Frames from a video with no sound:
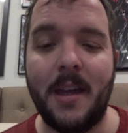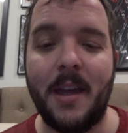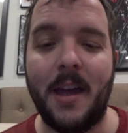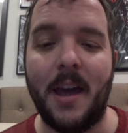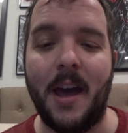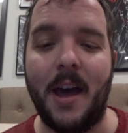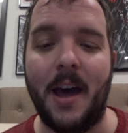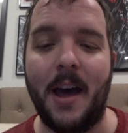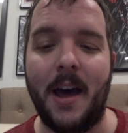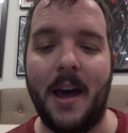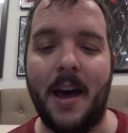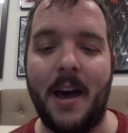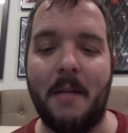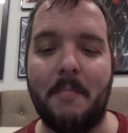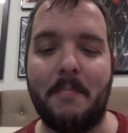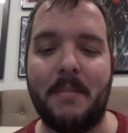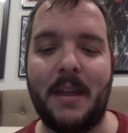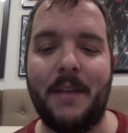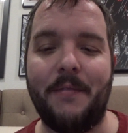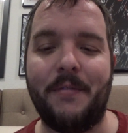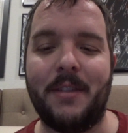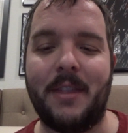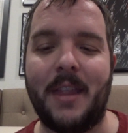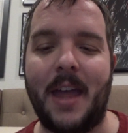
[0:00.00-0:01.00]
um, but
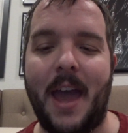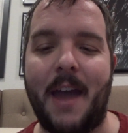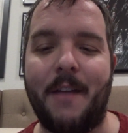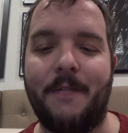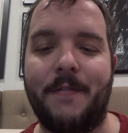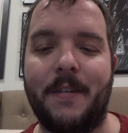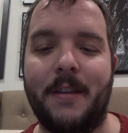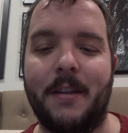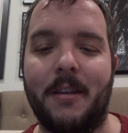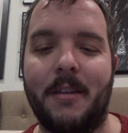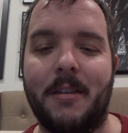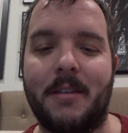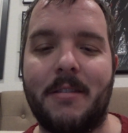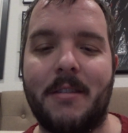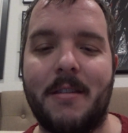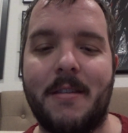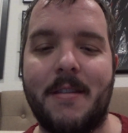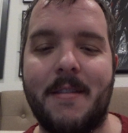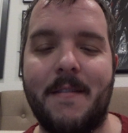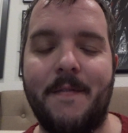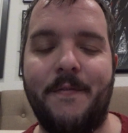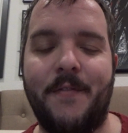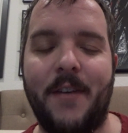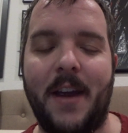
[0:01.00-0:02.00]
even that feels
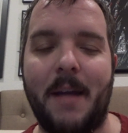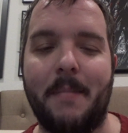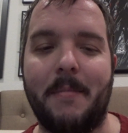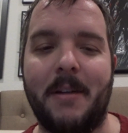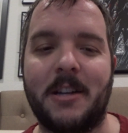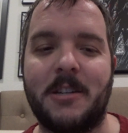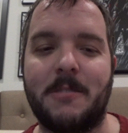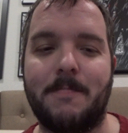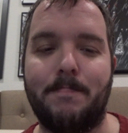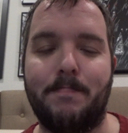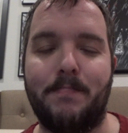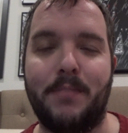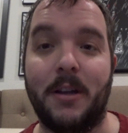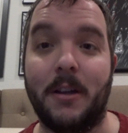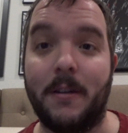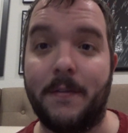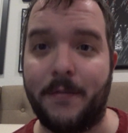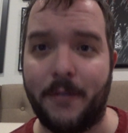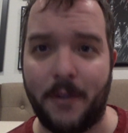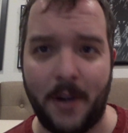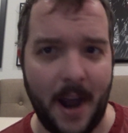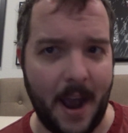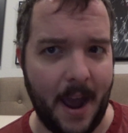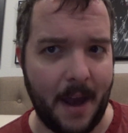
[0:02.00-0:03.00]
very much built
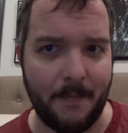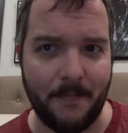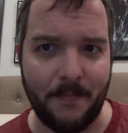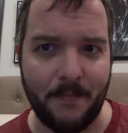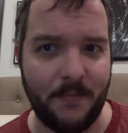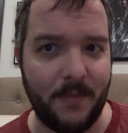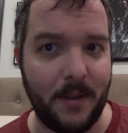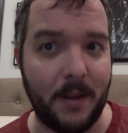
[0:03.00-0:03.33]
for at,